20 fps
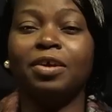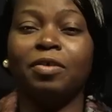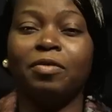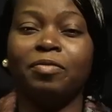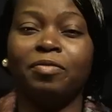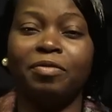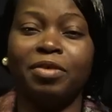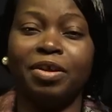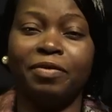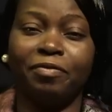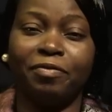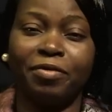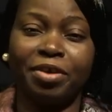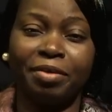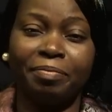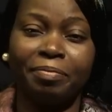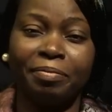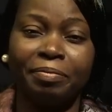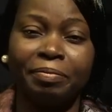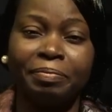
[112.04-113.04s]
of
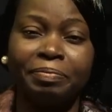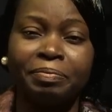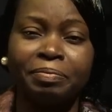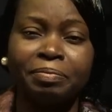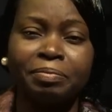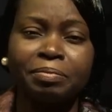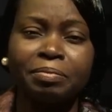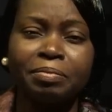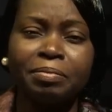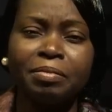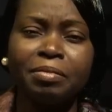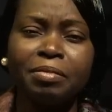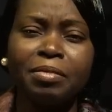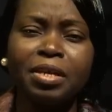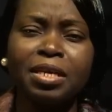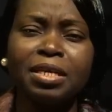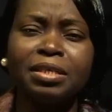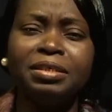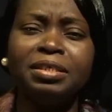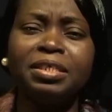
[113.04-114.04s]
Rephaim.
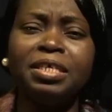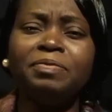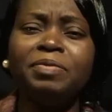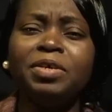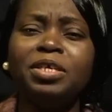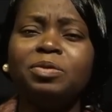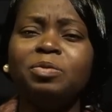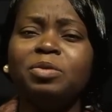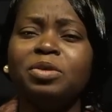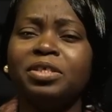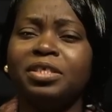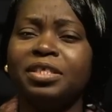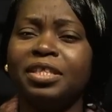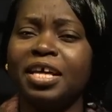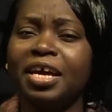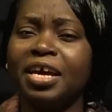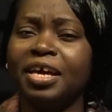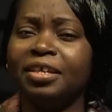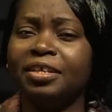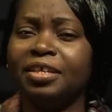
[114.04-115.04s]
David was
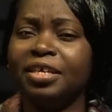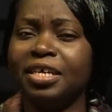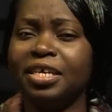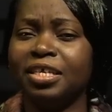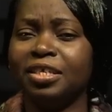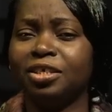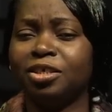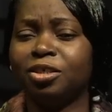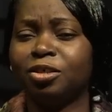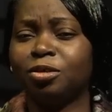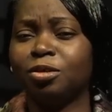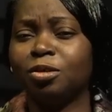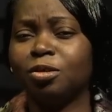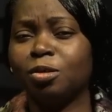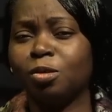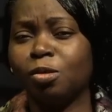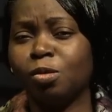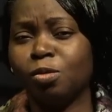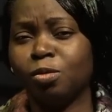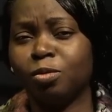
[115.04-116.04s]
then in the
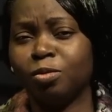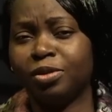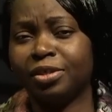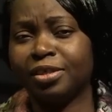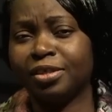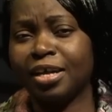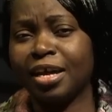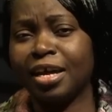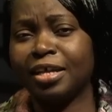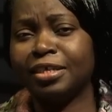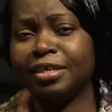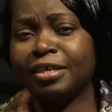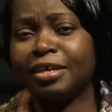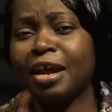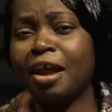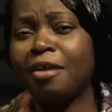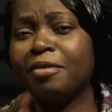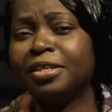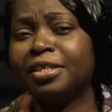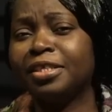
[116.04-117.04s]
stronghold, and the
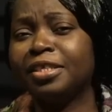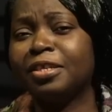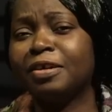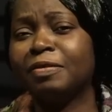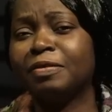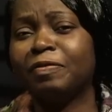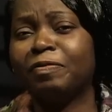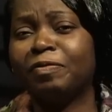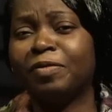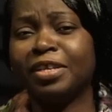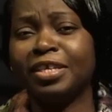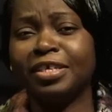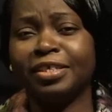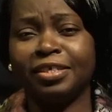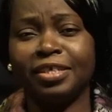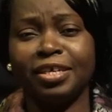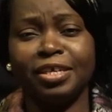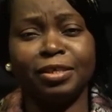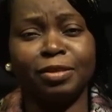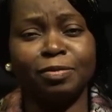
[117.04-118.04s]
garrison of the
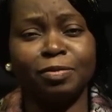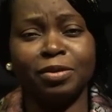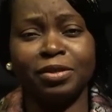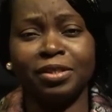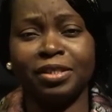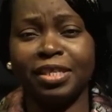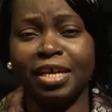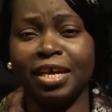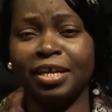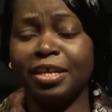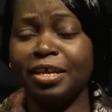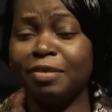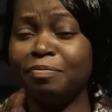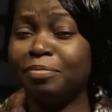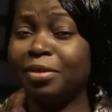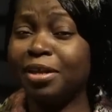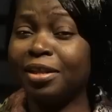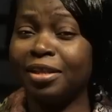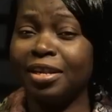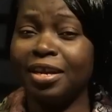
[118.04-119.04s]
Philistines was then in
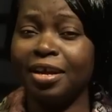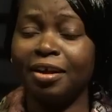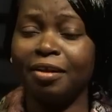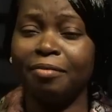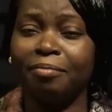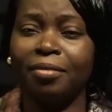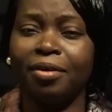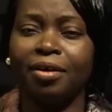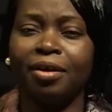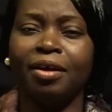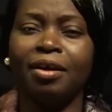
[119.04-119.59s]
Bethlehem.